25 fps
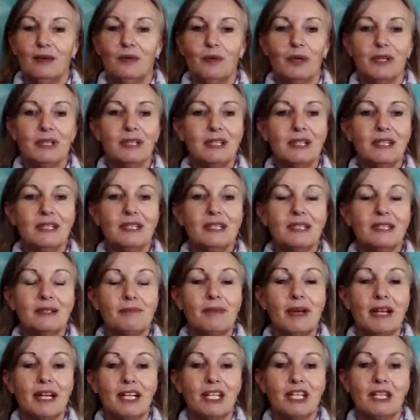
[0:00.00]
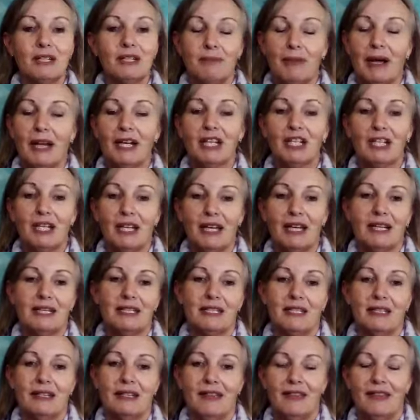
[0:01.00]
it wasn't until much, much
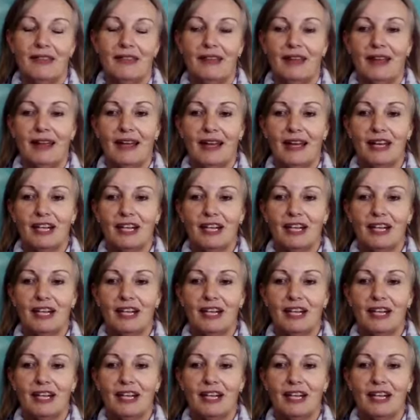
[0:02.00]
later that I